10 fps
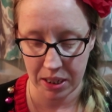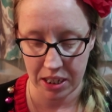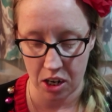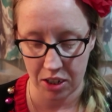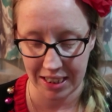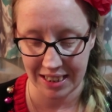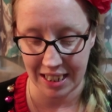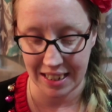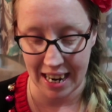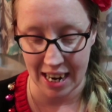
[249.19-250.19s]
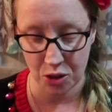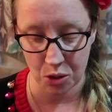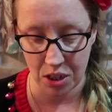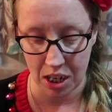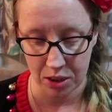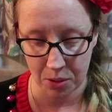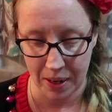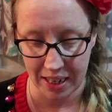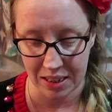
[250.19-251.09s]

yarn. It's a natural colorway.